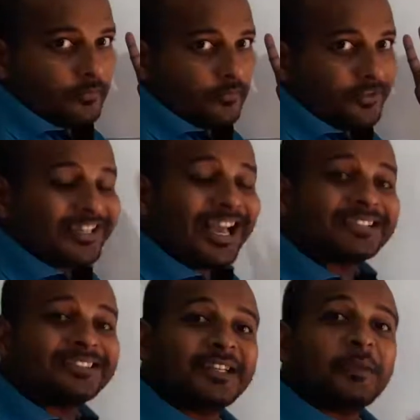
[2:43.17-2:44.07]
Which
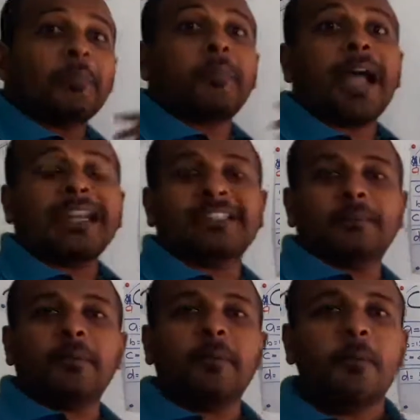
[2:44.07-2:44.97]
has the
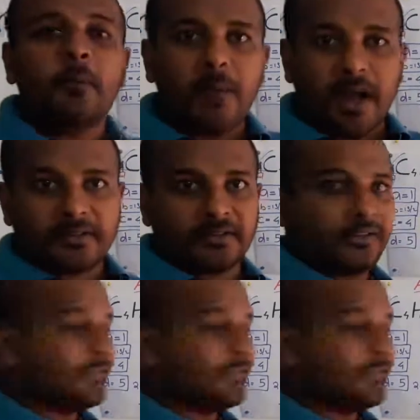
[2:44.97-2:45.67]
maximum mass.